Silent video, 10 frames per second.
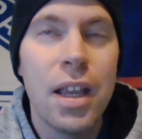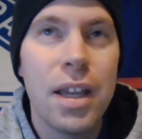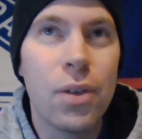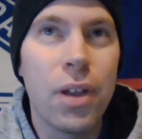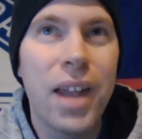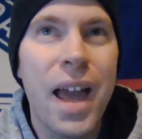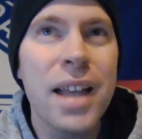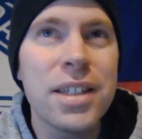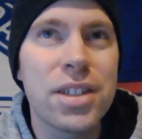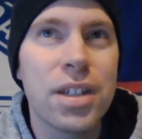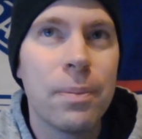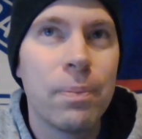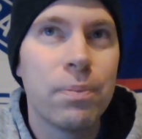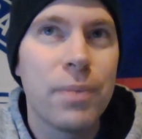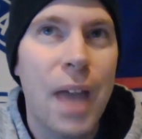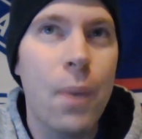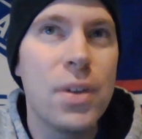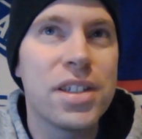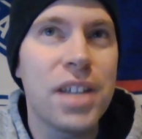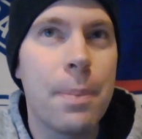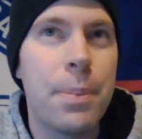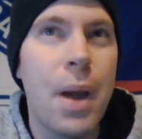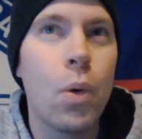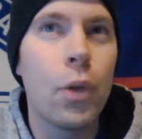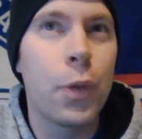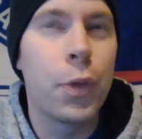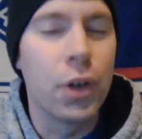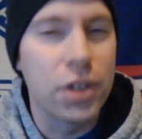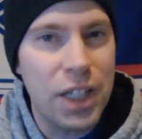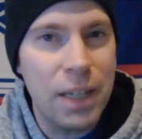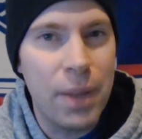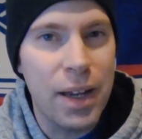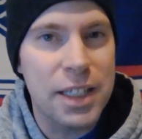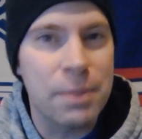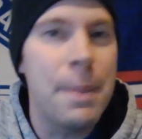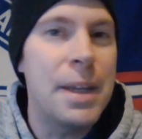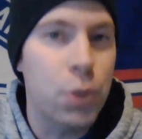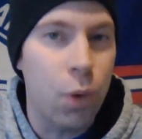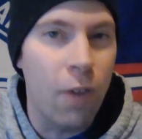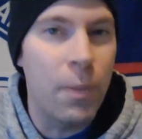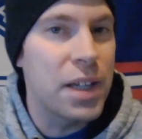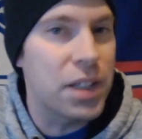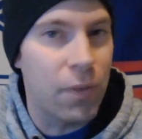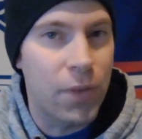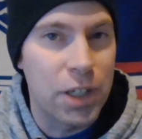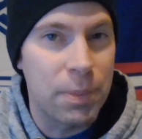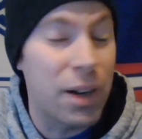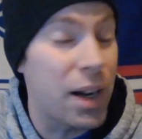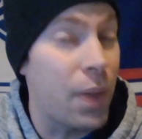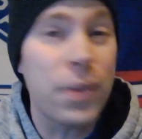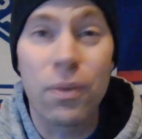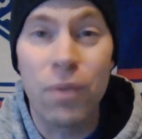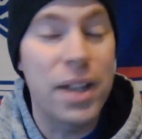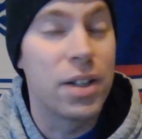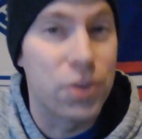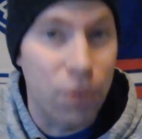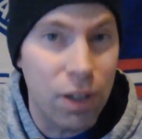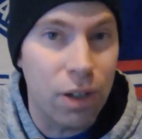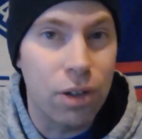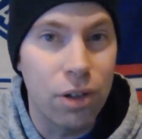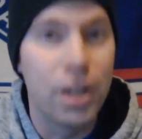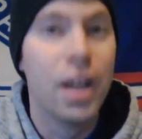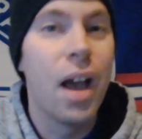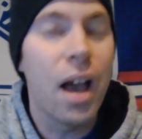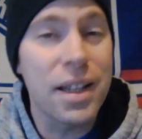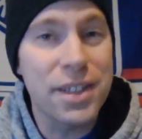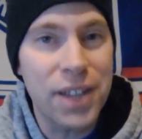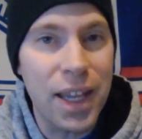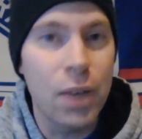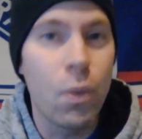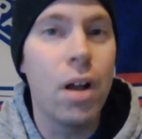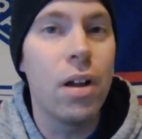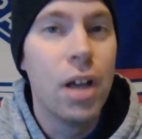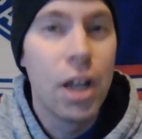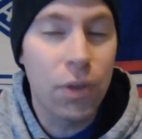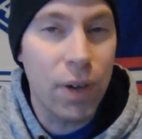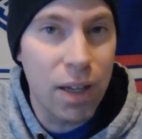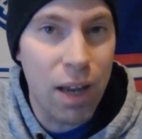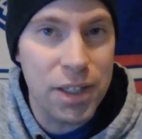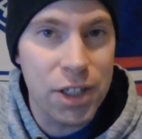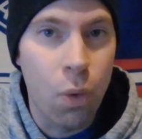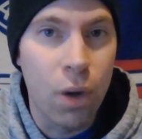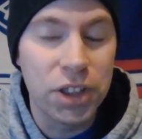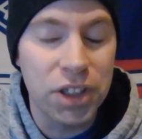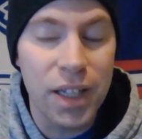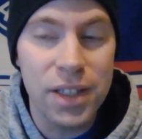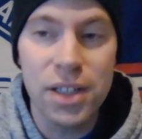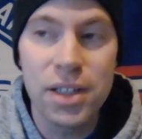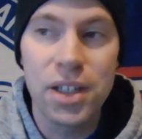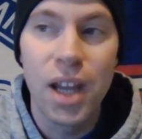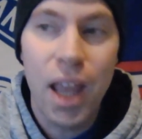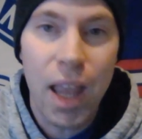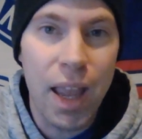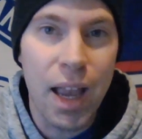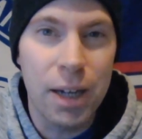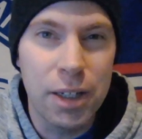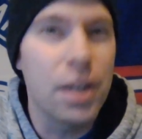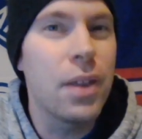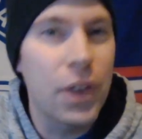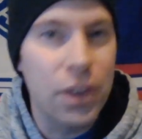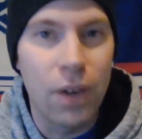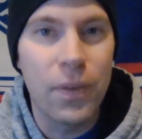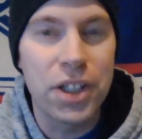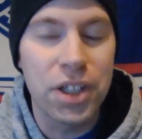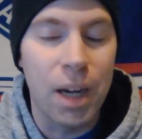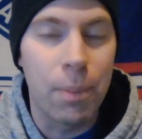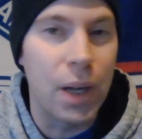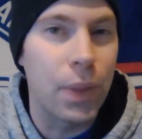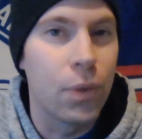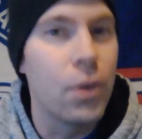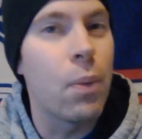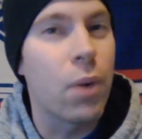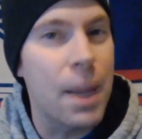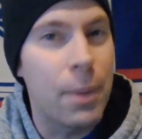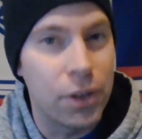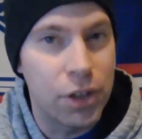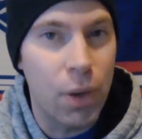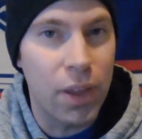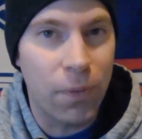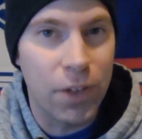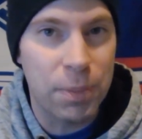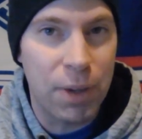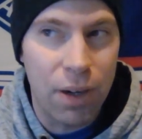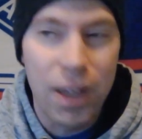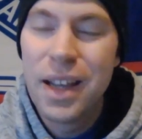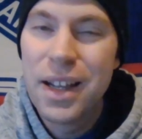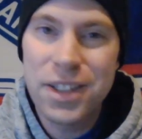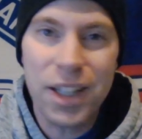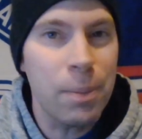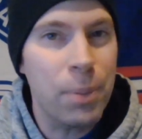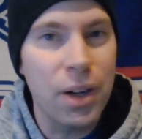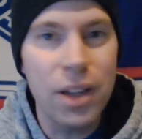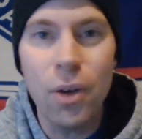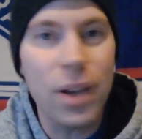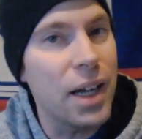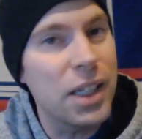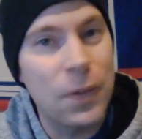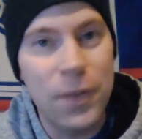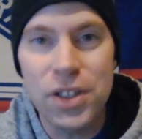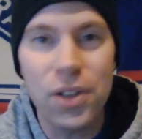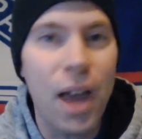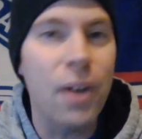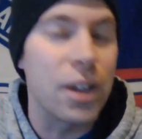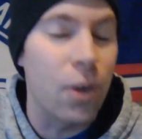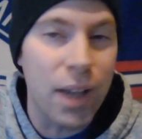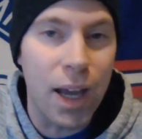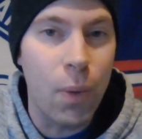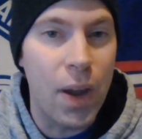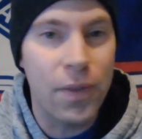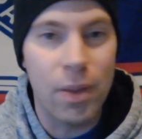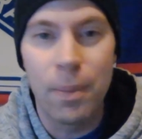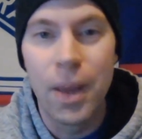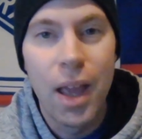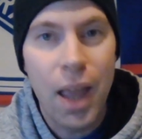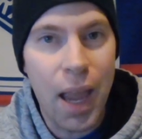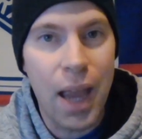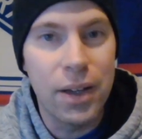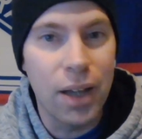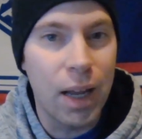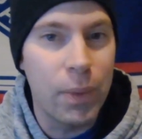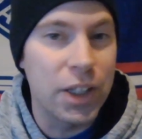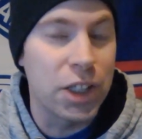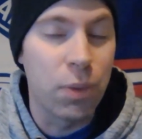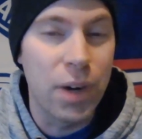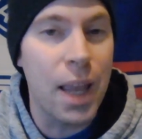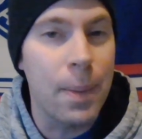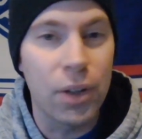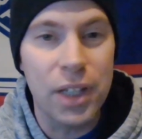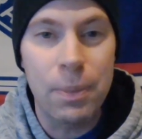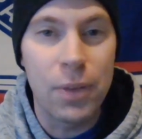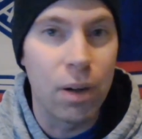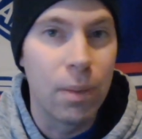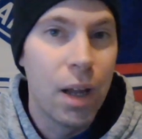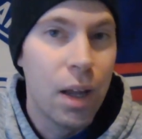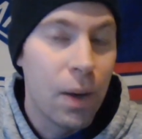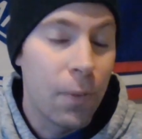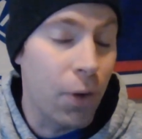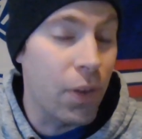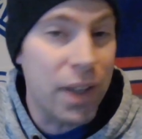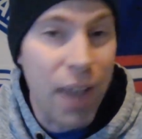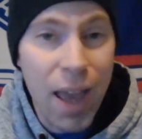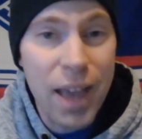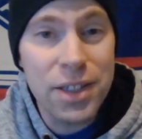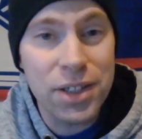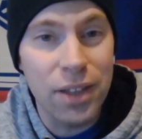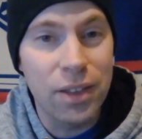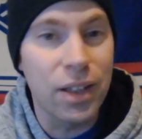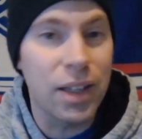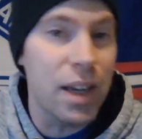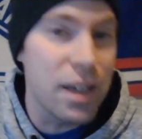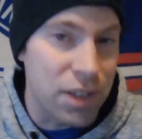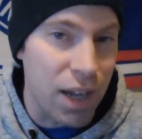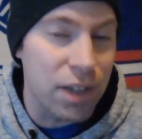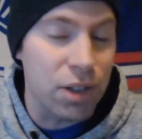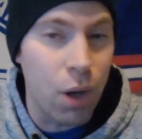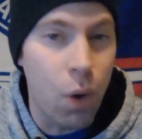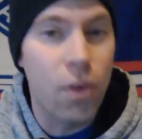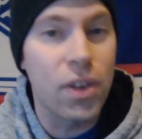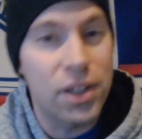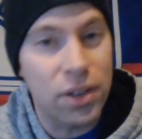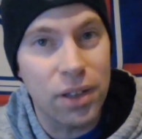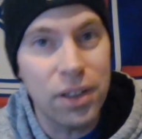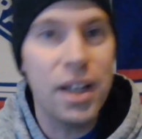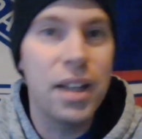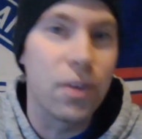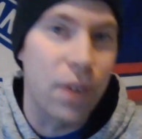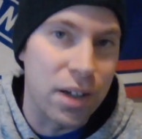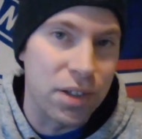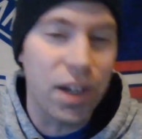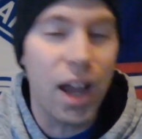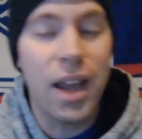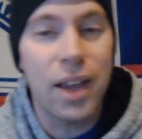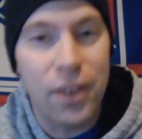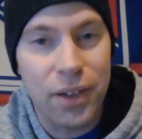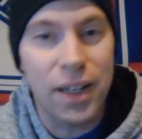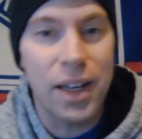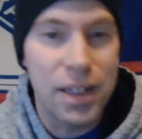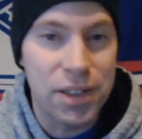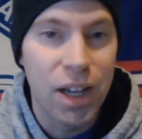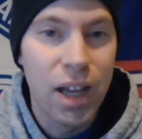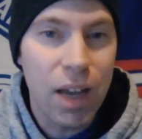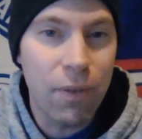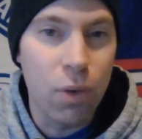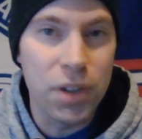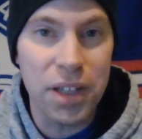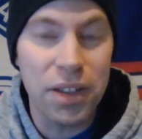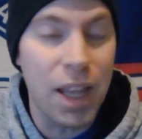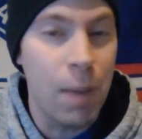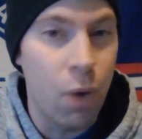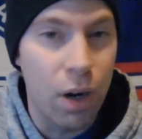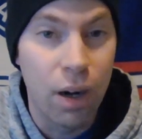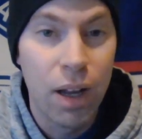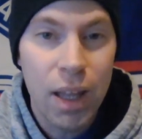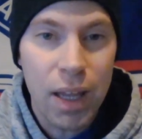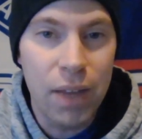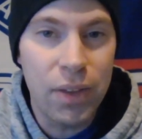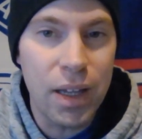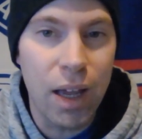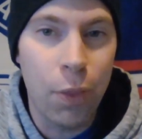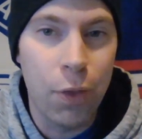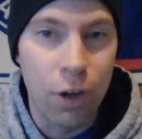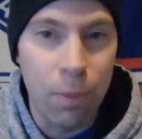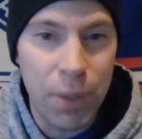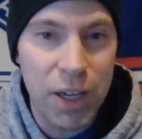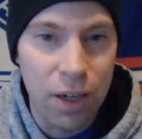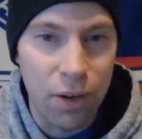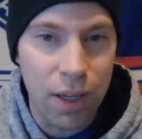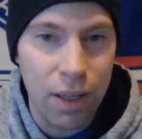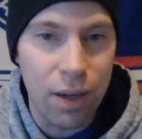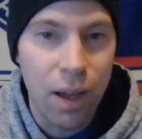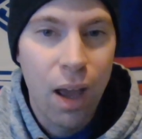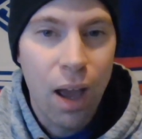you know, the last, I would say, about 13 minutes, maybe 12 minutes of the first period, I thought the Rangers really looked good, skating well, creating a lot of scoring chances. And, you know, you think they're eventually going to break through. They weren't able to do it in the first period. Second period, though, kind of just fizzled out. You know, it got away from them, and they just were not able to keep their foot on the gas, and the Canadiens kind of took over. They took the lead. The Rangers tie it, and then the Canadiens, of course, get the game winner in the third period.